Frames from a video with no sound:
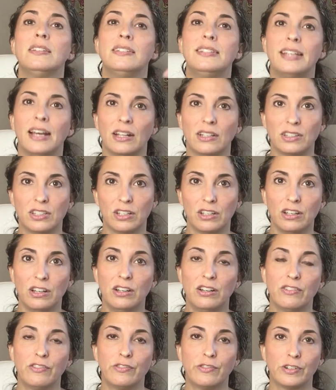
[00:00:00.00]
delta
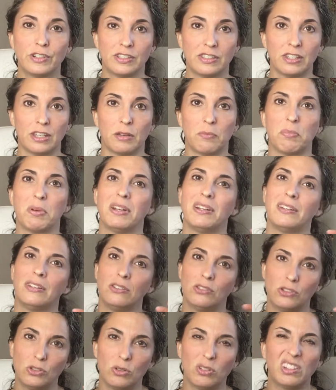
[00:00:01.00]
for sleep. And
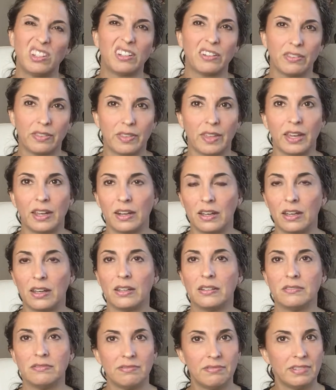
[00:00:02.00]
you do a little
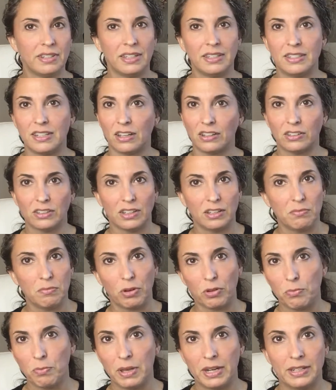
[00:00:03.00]
theta and delta in
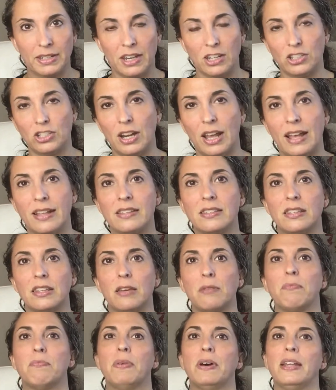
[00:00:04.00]
both meditation and
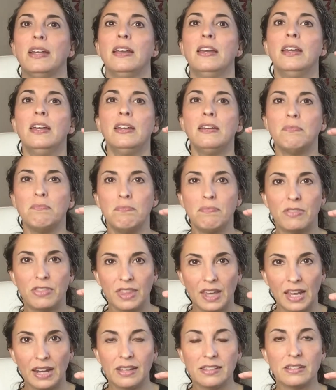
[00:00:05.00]
sleep, but
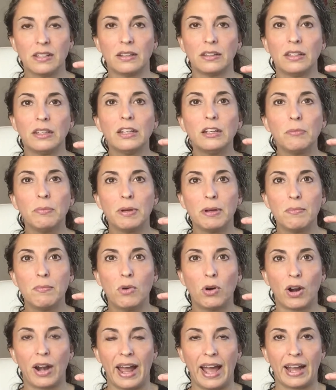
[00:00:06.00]
theta is a little bit
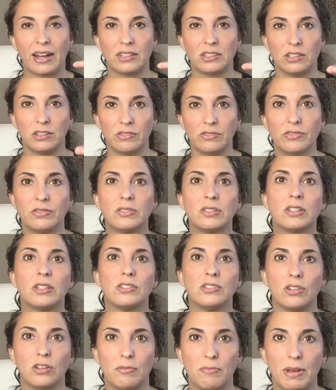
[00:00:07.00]
more active
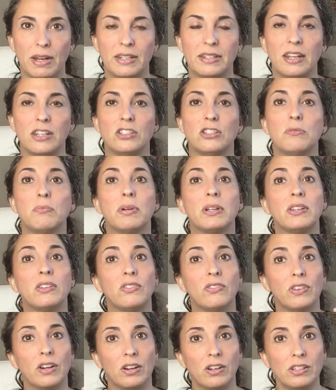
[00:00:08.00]
because you're in meditation, but it's
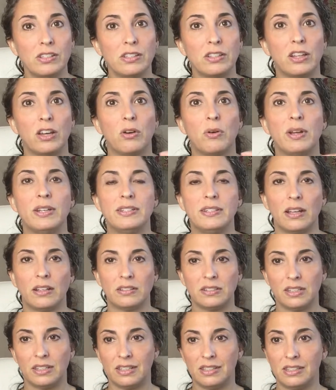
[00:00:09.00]
very slow, and
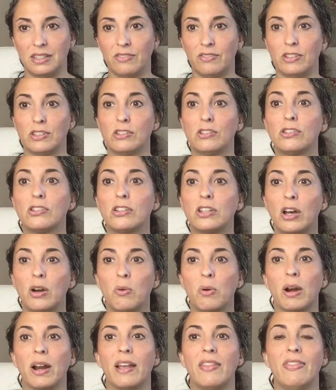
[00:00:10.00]
delta is even
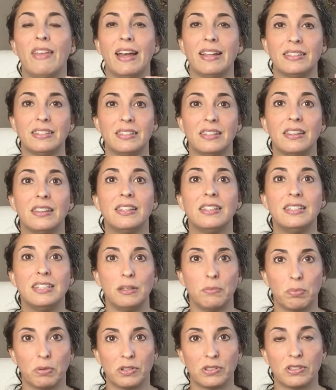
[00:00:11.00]
slower, and that's the
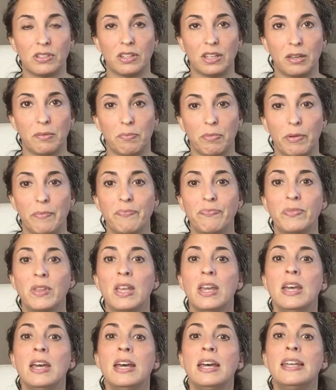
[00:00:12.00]
deeper sleep.
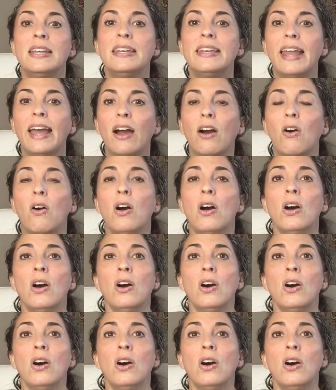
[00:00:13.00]
Now,